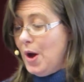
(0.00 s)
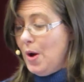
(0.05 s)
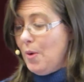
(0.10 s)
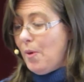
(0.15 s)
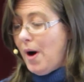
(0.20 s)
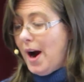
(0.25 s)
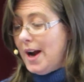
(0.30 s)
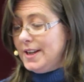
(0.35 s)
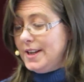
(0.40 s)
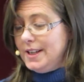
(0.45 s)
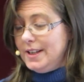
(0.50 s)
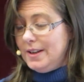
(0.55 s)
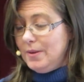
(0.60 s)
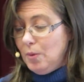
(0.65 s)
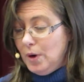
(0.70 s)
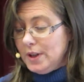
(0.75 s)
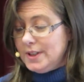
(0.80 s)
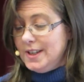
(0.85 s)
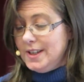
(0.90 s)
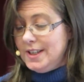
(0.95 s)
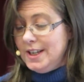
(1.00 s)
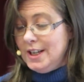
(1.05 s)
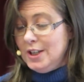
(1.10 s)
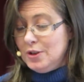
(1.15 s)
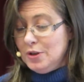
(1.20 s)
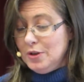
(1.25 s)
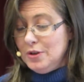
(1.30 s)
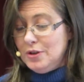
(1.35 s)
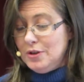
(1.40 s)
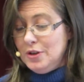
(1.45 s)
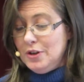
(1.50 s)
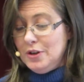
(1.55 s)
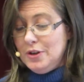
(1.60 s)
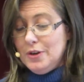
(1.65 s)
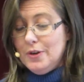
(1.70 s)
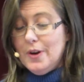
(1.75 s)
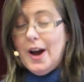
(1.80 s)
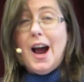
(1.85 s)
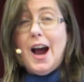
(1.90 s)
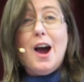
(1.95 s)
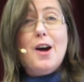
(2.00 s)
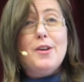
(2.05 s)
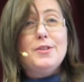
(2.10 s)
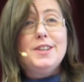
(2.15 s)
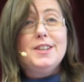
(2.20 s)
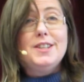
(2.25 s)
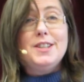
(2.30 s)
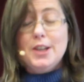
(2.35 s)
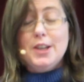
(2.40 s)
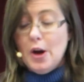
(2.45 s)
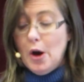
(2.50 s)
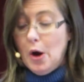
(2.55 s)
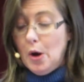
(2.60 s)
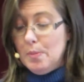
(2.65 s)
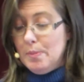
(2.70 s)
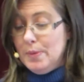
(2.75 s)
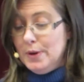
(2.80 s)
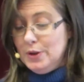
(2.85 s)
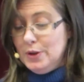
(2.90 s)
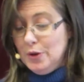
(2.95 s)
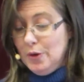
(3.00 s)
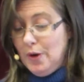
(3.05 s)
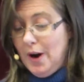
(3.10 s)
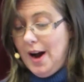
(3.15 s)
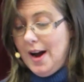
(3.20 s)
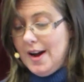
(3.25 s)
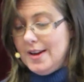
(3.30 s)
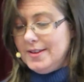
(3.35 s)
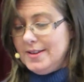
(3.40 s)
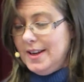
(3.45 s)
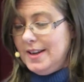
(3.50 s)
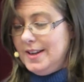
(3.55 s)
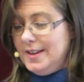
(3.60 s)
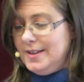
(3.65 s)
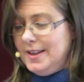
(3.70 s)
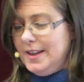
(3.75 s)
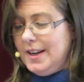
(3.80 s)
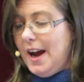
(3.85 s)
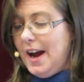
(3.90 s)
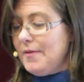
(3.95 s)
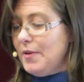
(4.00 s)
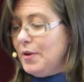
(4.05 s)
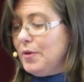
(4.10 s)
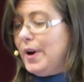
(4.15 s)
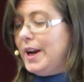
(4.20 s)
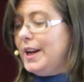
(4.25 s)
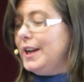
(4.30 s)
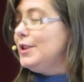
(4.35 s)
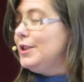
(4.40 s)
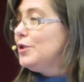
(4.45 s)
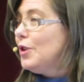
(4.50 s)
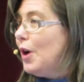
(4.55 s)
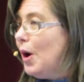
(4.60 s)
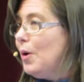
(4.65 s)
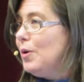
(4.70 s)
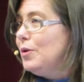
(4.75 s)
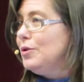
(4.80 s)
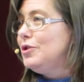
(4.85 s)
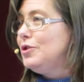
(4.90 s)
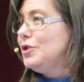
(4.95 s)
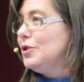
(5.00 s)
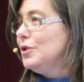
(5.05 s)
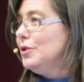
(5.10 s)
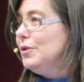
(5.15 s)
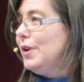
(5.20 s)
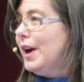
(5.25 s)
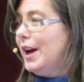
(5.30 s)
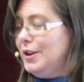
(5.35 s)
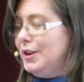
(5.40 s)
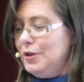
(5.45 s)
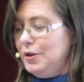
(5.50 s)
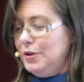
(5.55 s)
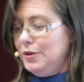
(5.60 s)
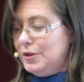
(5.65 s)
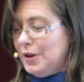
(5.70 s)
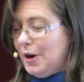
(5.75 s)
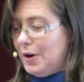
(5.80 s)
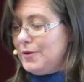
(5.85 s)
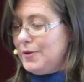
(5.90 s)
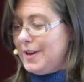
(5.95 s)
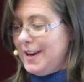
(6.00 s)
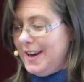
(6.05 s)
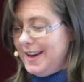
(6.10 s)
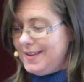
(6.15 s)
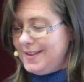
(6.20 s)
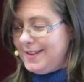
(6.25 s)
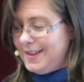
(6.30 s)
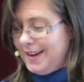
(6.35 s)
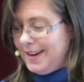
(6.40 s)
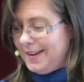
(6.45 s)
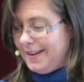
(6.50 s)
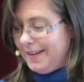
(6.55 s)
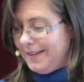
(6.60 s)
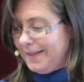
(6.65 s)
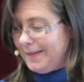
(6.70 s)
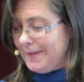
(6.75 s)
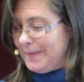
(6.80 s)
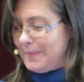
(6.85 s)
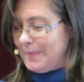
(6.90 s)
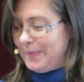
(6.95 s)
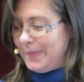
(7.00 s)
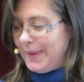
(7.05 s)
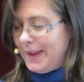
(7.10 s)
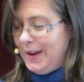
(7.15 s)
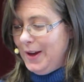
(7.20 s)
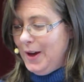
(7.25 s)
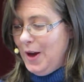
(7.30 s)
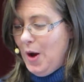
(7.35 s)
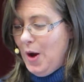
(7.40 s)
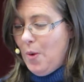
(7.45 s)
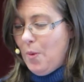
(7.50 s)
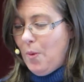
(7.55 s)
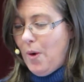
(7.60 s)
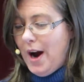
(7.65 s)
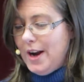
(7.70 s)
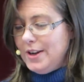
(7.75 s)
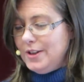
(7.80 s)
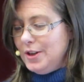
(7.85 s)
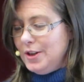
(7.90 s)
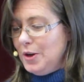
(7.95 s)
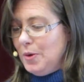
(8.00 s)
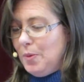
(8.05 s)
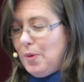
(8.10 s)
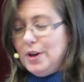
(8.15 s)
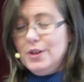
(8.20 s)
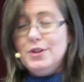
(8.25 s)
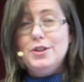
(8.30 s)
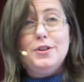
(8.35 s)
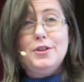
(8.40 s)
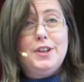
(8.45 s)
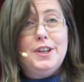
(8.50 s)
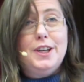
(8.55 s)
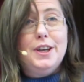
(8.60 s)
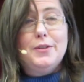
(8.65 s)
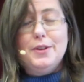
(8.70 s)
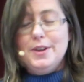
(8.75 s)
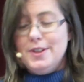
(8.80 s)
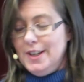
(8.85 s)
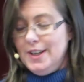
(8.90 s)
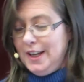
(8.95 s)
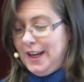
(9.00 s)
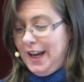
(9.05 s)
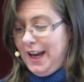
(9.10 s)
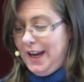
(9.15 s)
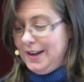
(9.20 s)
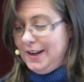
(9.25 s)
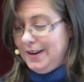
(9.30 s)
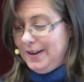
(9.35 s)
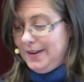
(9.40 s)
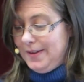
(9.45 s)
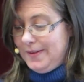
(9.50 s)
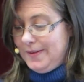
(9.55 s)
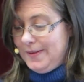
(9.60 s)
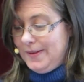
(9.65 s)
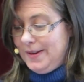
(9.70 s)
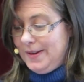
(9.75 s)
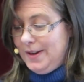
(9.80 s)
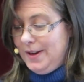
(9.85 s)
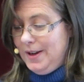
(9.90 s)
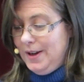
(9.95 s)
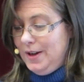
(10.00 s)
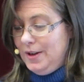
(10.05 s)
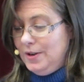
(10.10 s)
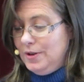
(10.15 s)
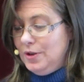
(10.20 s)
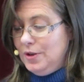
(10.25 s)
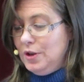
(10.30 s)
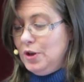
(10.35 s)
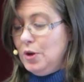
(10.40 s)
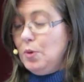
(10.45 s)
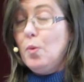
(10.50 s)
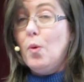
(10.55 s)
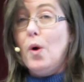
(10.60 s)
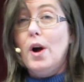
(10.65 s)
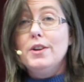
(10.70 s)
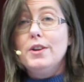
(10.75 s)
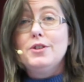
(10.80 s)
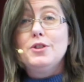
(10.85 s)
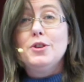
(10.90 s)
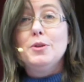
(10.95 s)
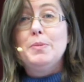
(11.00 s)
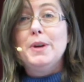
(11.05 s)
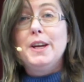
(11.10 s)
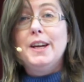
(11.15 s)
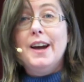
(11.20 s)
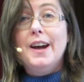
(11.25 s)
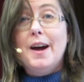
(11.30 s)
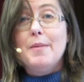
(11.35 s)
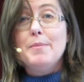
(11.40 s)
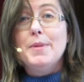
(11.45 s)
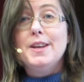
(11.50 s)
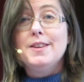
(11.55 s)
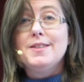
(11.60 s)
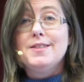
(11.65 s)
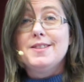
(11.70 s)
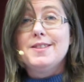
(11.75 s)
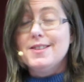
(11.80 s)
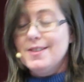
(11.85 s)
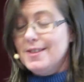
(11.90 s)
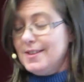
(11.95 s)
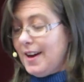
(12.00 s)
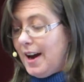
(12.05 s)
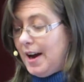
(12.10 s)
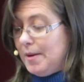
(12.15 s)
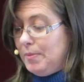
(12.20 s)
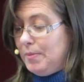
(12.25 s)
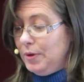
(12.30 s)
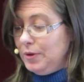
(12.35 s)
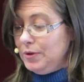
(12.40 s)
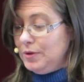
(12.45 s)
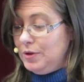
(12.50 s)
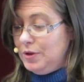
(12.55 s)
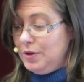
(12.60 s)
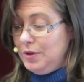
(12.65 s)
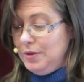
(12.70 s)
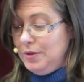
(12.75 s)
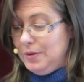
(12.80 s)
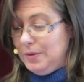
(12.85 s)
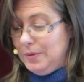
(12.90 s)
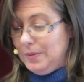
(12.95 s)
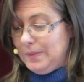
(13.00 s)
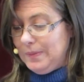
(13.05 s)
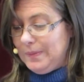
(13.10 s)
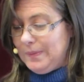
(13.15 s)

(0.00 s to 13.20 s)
What did he do to you? How did he open your eyes? And he said, I've already told you, and you don't listen. Why do you want to hear it again? Do you want to become his disciples too?